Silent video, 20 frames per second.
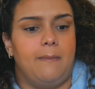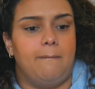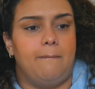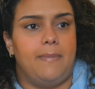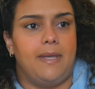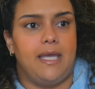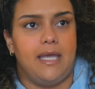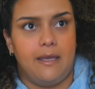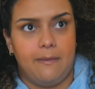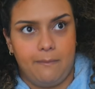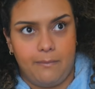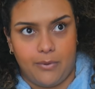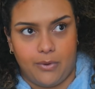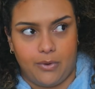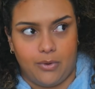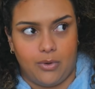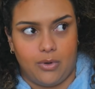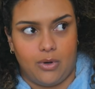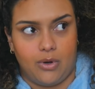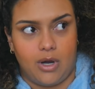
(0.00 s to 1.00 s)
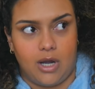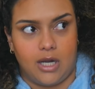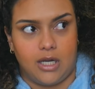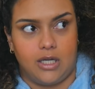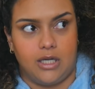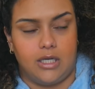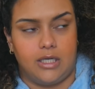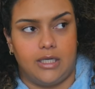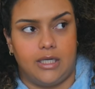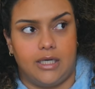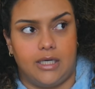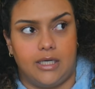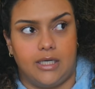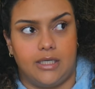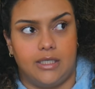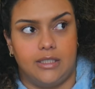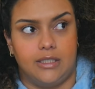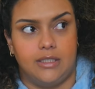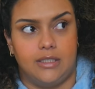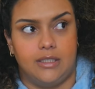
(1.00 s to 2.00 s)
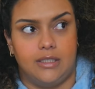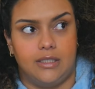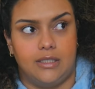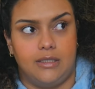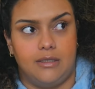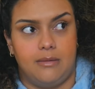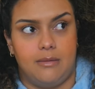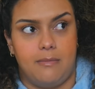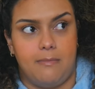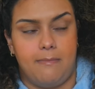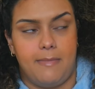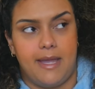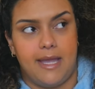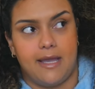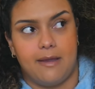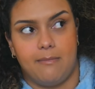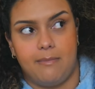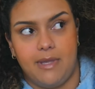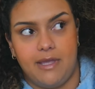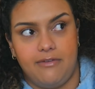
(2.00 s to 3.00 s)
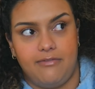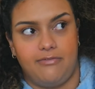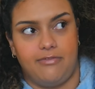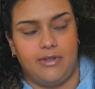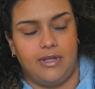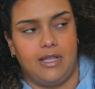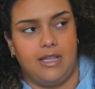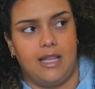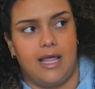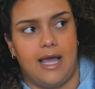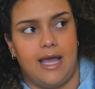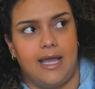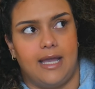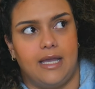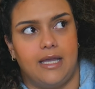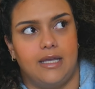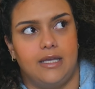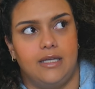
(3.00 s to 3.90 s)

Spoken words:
people are gonna make me feel like